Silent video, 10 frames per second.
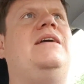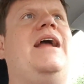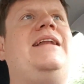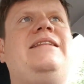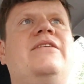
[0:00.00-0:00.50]

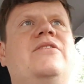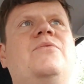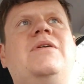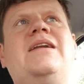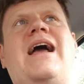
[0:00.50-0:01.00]
and in the other
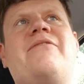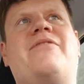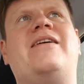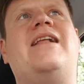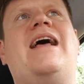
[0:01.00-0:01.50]
one, I
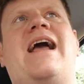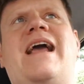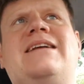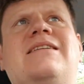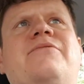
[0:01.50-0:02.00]

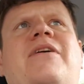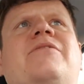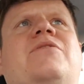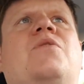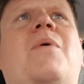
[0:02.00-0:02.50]
actually
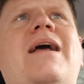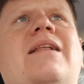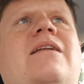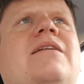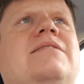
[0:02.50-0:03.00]
found quite a
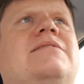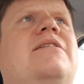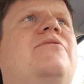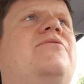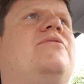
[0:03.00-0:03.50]
lot of
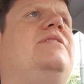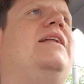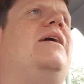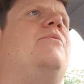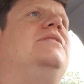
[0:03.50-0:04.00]
stuff that
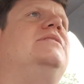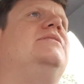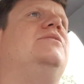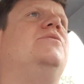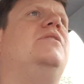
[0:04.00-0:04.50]
I
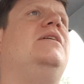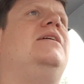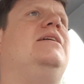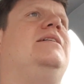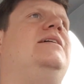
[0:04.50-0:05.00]
wanted, so
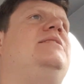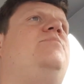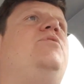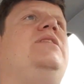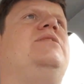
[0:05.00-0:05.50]
that's
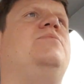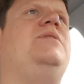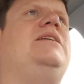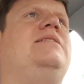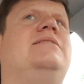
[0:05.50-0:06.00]
pretty
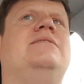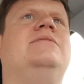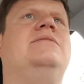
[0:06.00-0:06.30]
sweet.